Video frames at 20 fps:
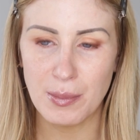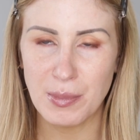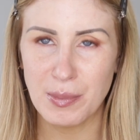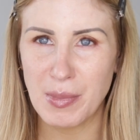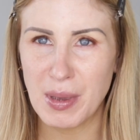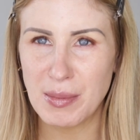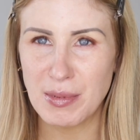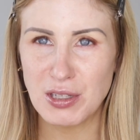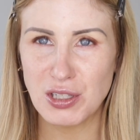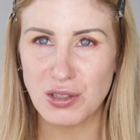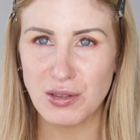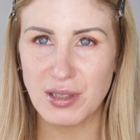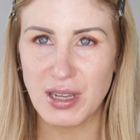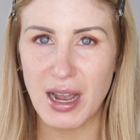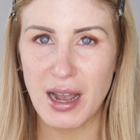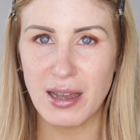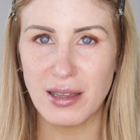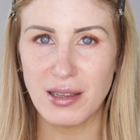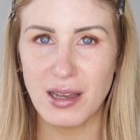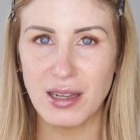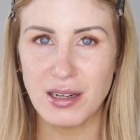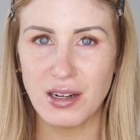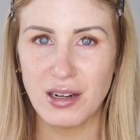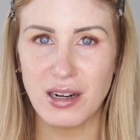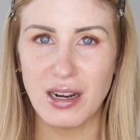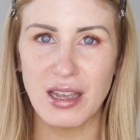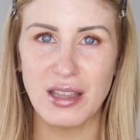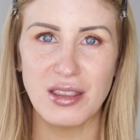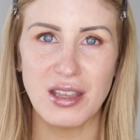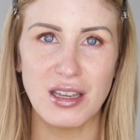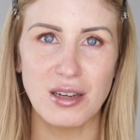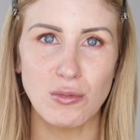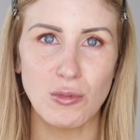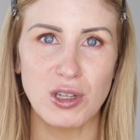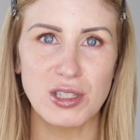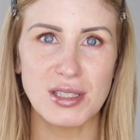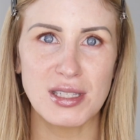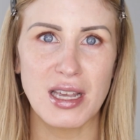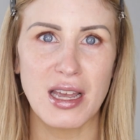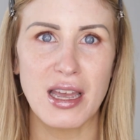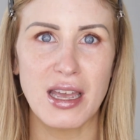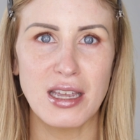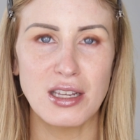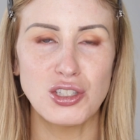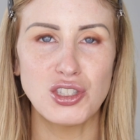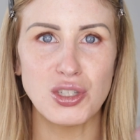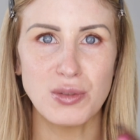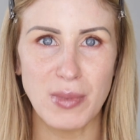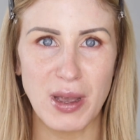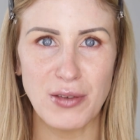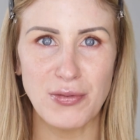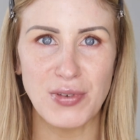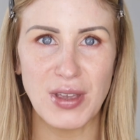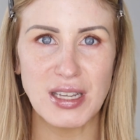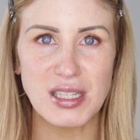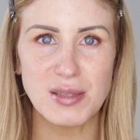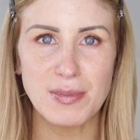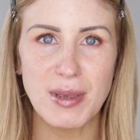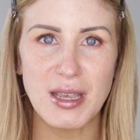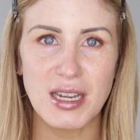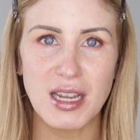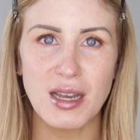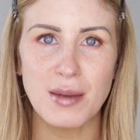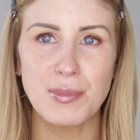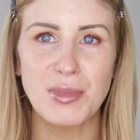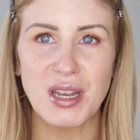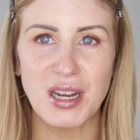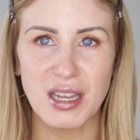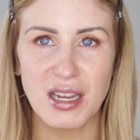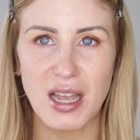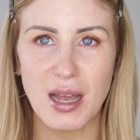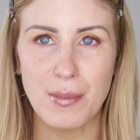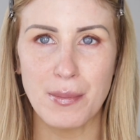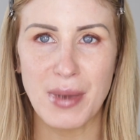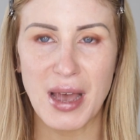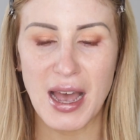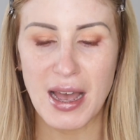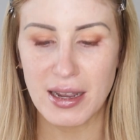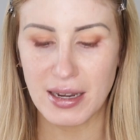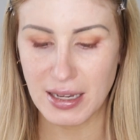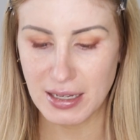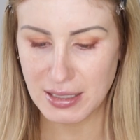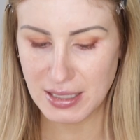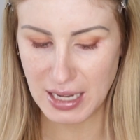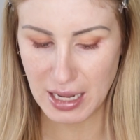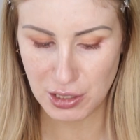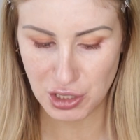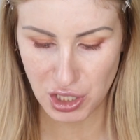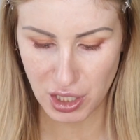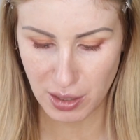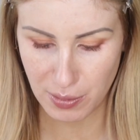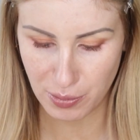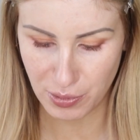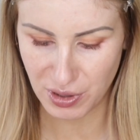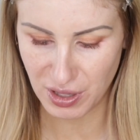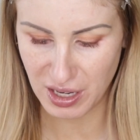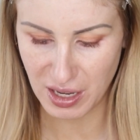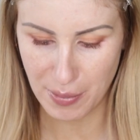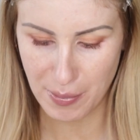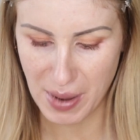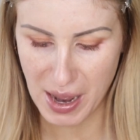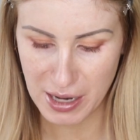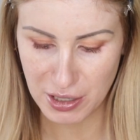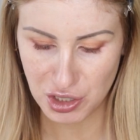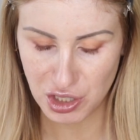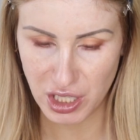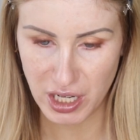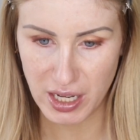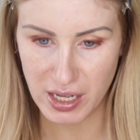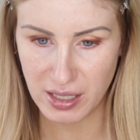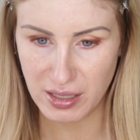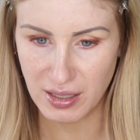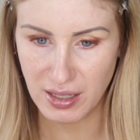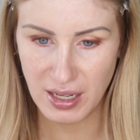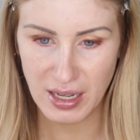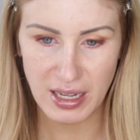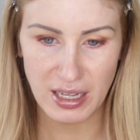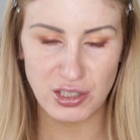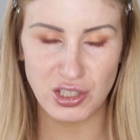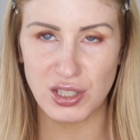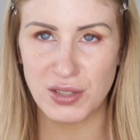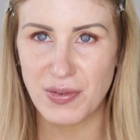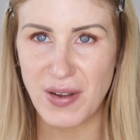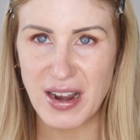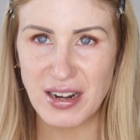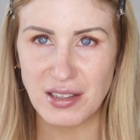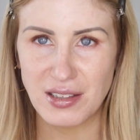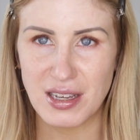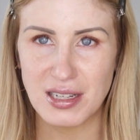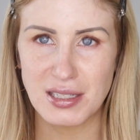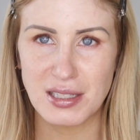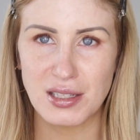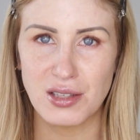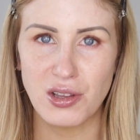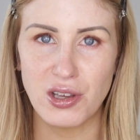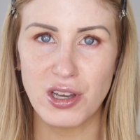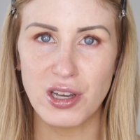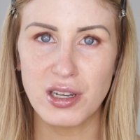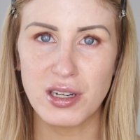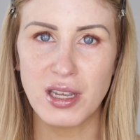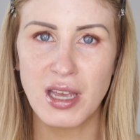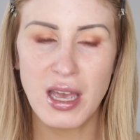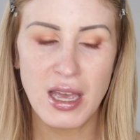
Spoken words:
maybe do the eyeliner, and then once I do my face makeup, then I come back and touch up with like a matte shade and just finalize the look.